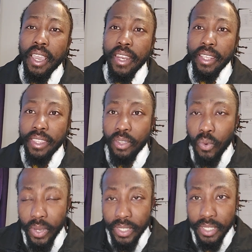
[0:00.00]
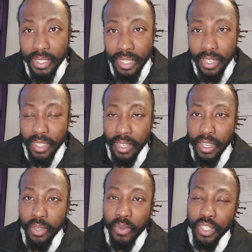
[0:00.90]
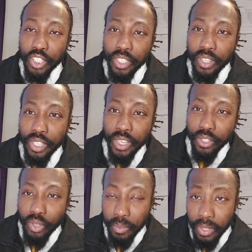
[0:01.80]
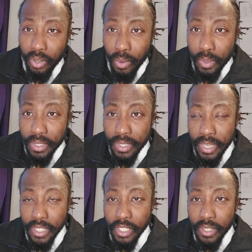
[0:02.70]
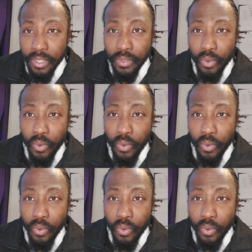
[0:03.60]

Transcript: any questions anything that you want to share you can drop in the comment section